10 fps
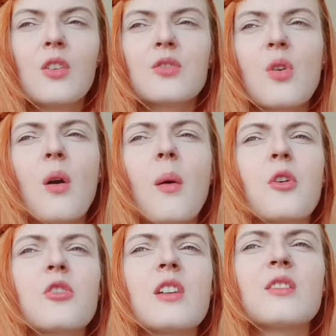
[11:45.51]
So come
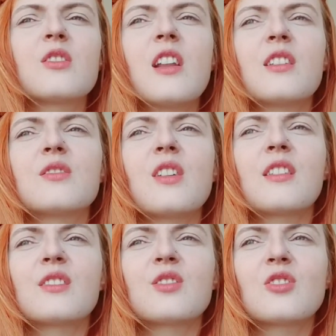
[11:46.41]
on, let's start
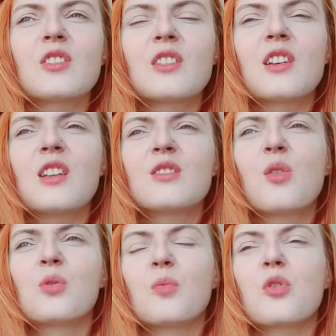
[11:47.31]
exercising. Let's
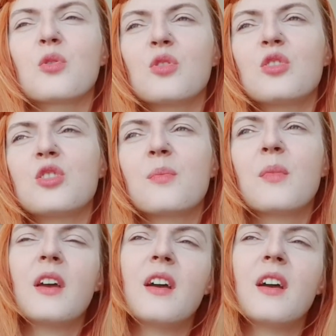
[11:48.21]
go tomorrow to the gym.